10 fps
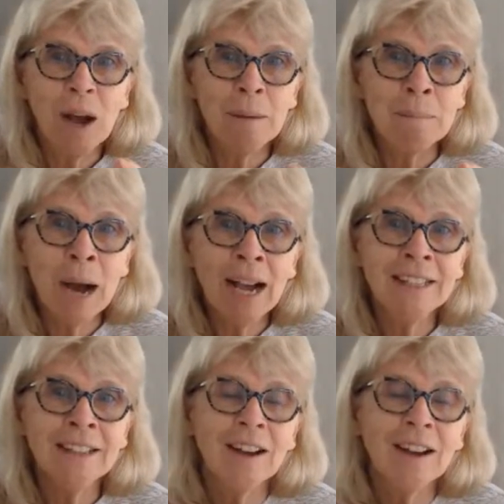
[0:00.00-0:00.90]

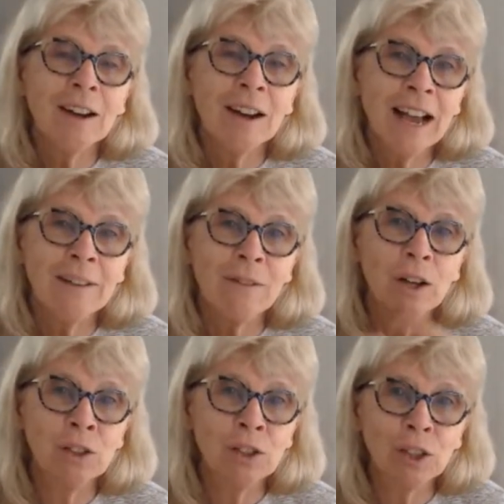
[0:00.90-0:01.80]
mine, I have
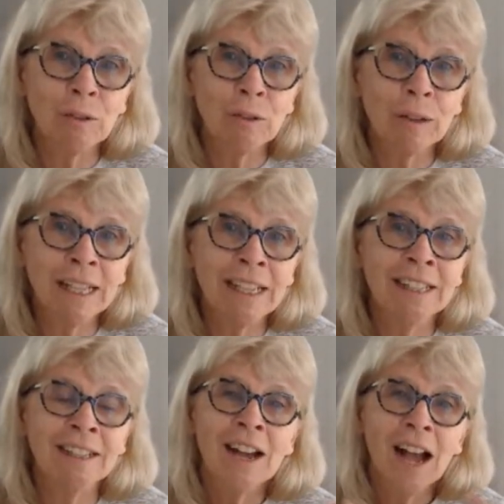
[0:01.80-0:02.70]
hunter
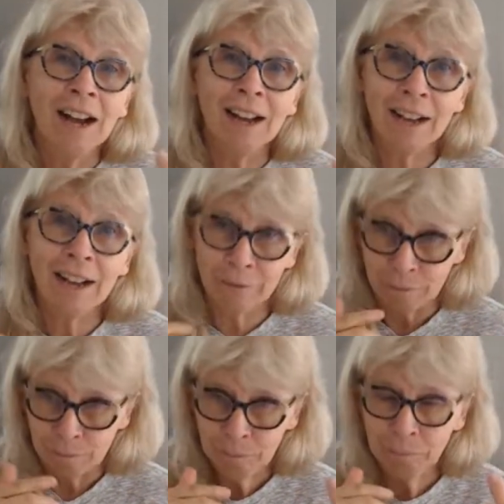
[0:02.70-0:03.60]
green, I have
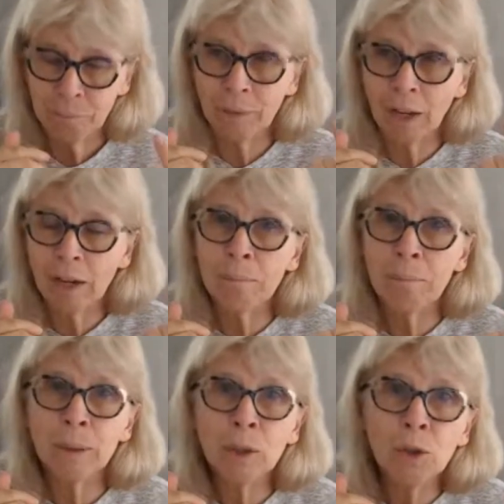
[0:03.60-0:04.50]

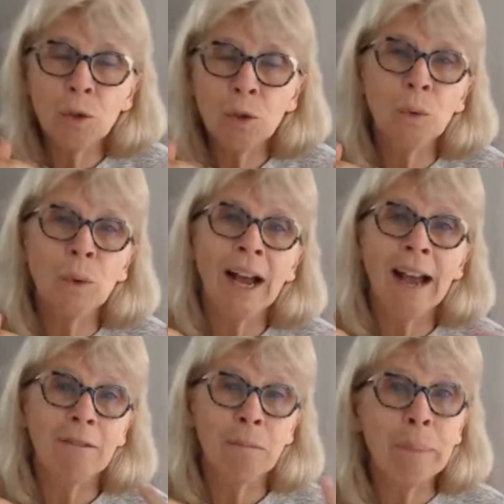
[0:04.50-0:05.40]
blue, I
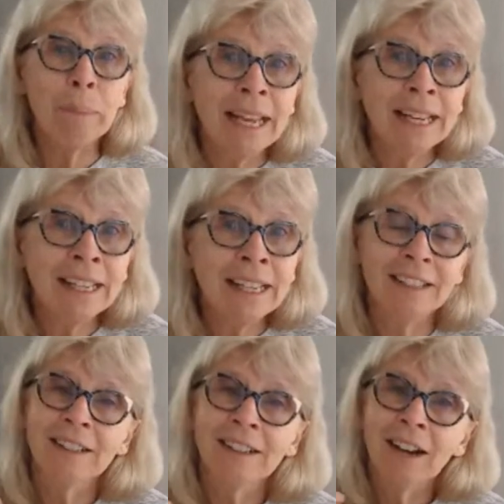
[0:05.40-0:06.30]
have pink,
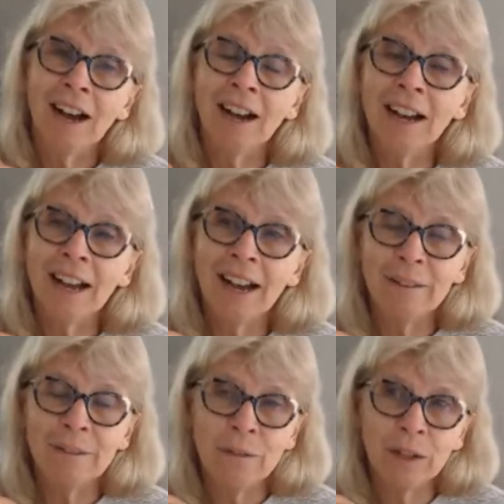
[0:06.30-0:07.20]
I have